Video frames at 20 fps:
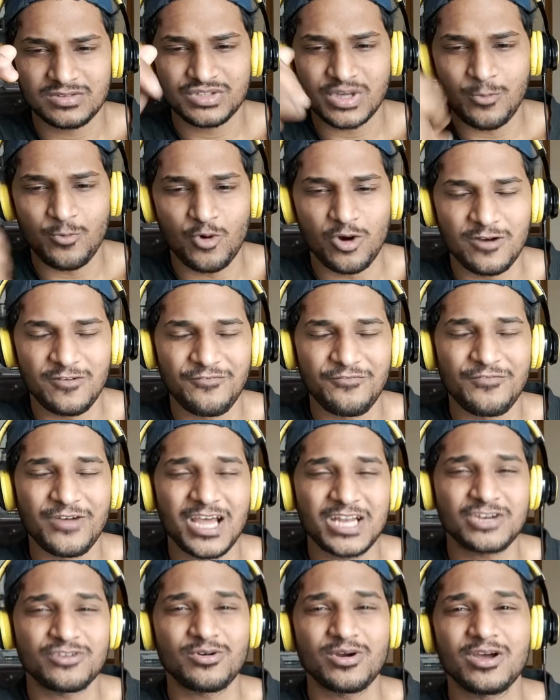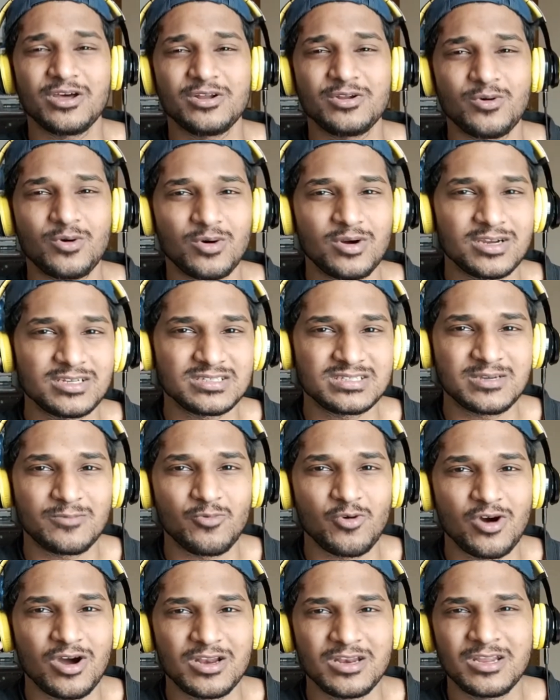someone veteran or
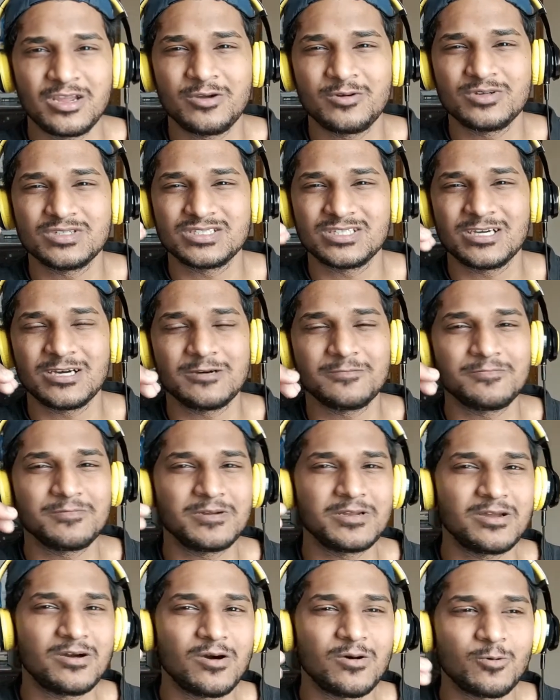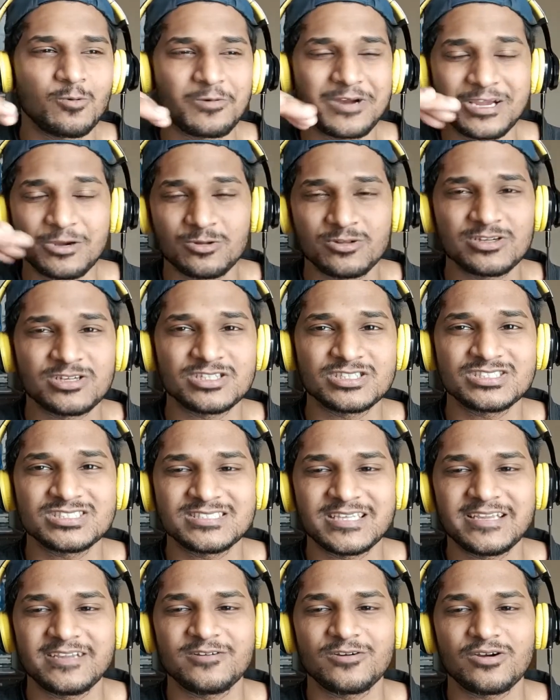someone who's a, you know, regular
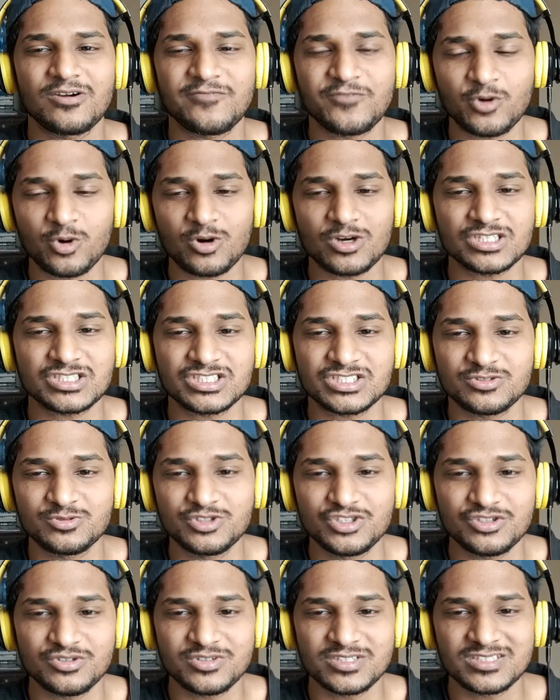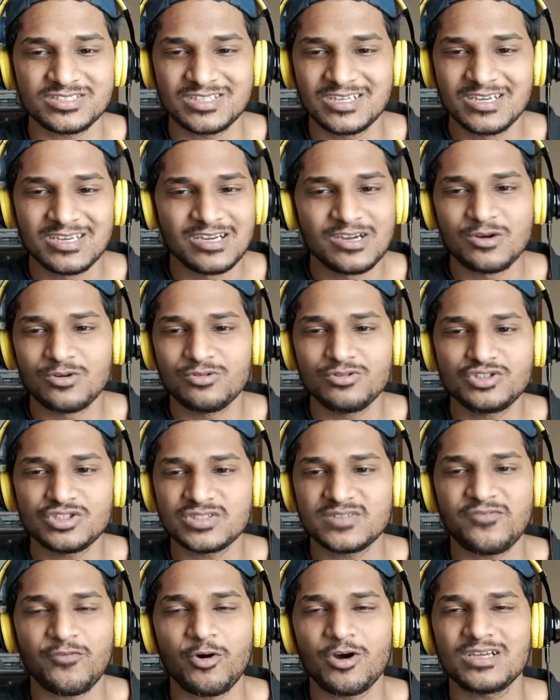singer. Of course,
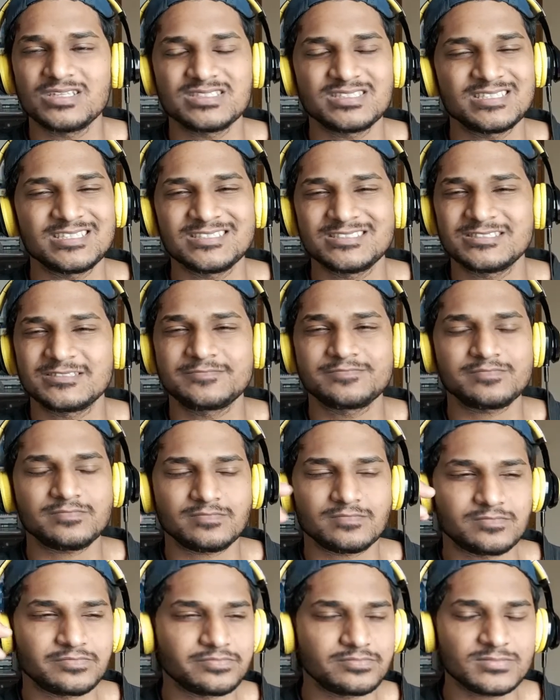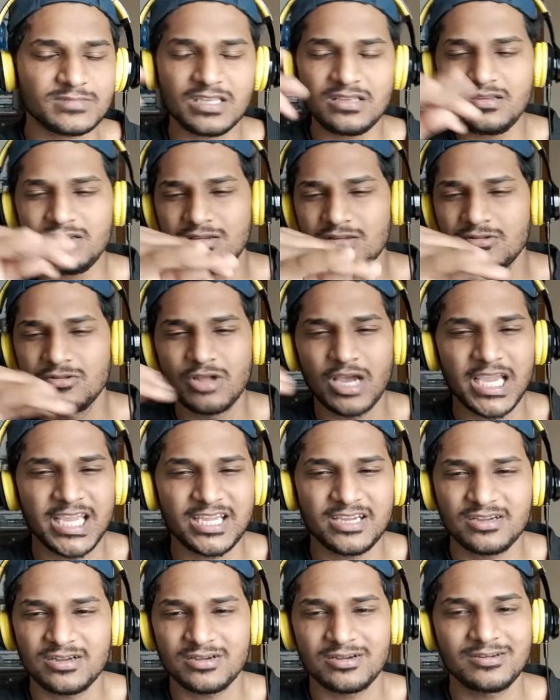Yuju's voice is
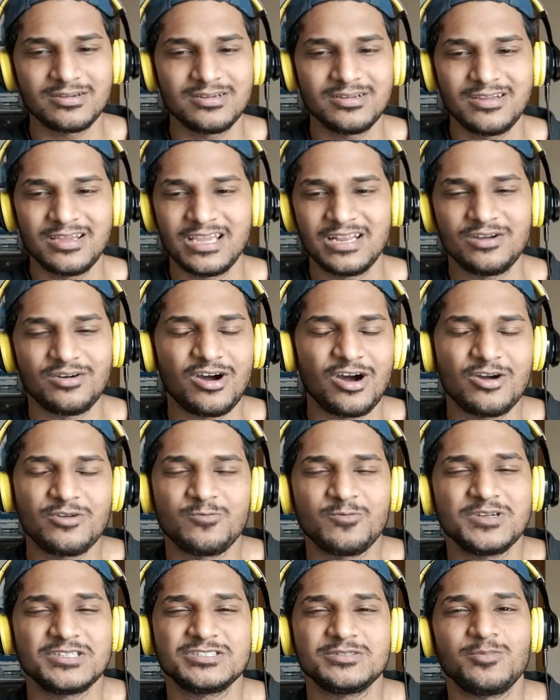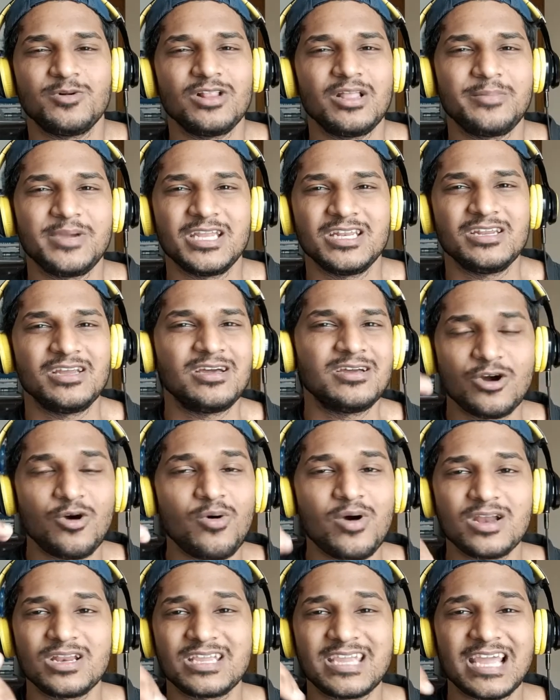like, you know, unreachable. I mean, no
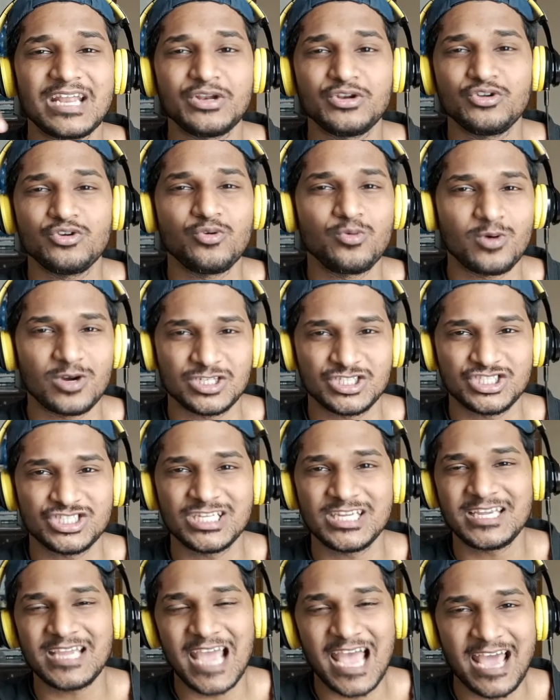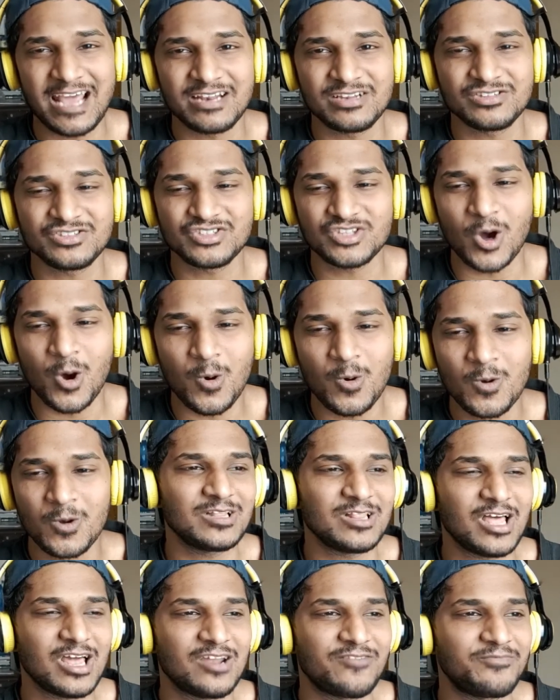one can do what she can, so
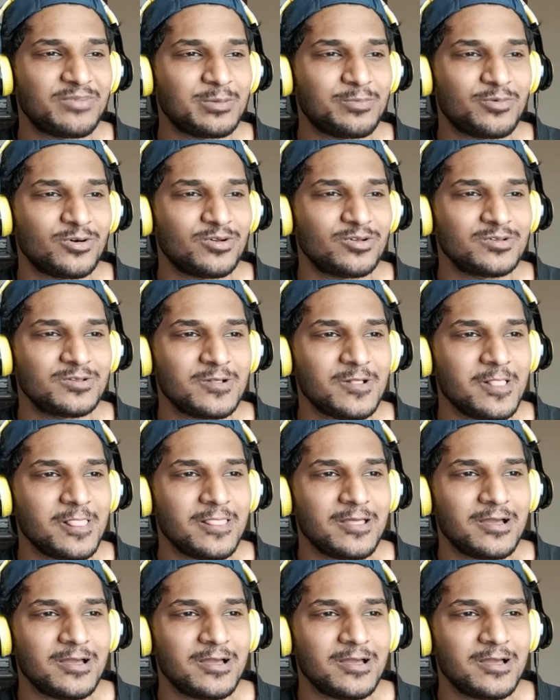a lot of people